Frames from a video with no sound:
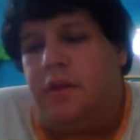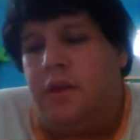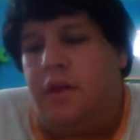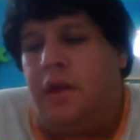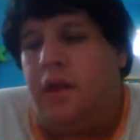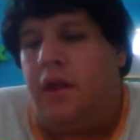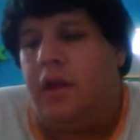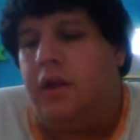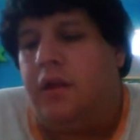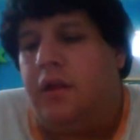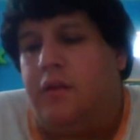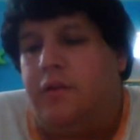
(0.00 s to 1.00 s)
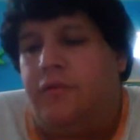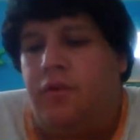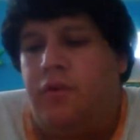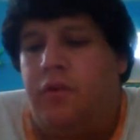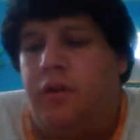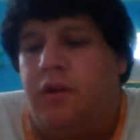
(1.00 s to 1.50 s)
And this
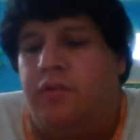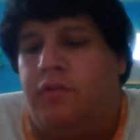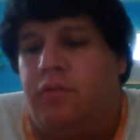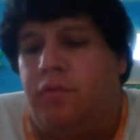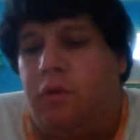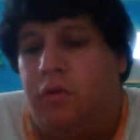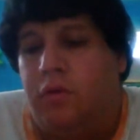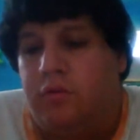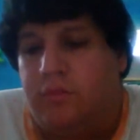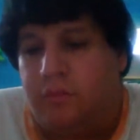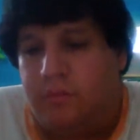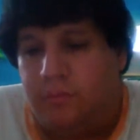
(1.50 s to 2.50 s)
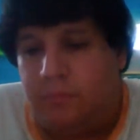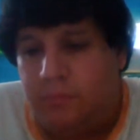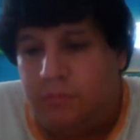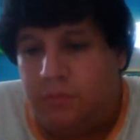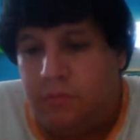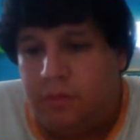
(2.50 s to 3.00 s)
phone has the words,
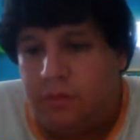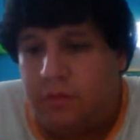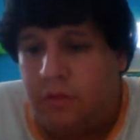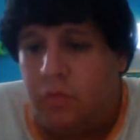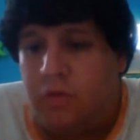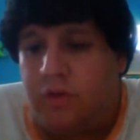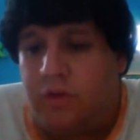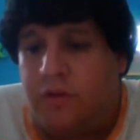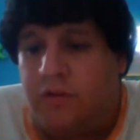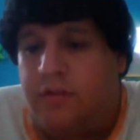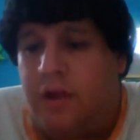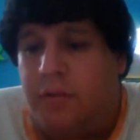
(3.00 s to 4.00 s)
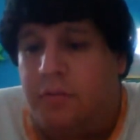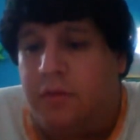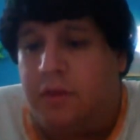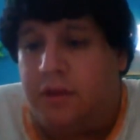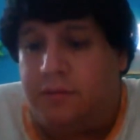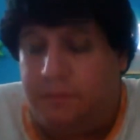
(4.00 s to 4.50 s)
someone does not
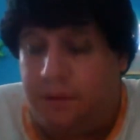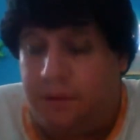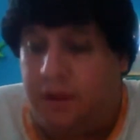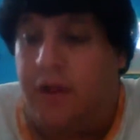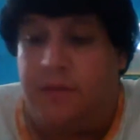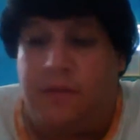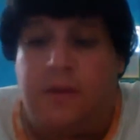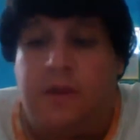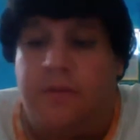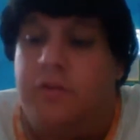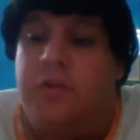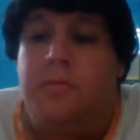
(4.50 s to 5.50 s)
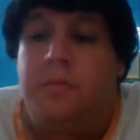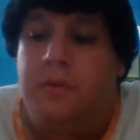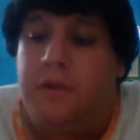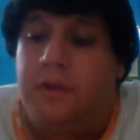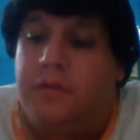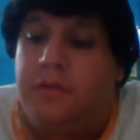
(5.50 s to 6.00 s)
believe. Yeah, devil don't
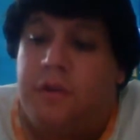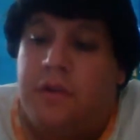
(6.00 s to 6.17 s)
believe.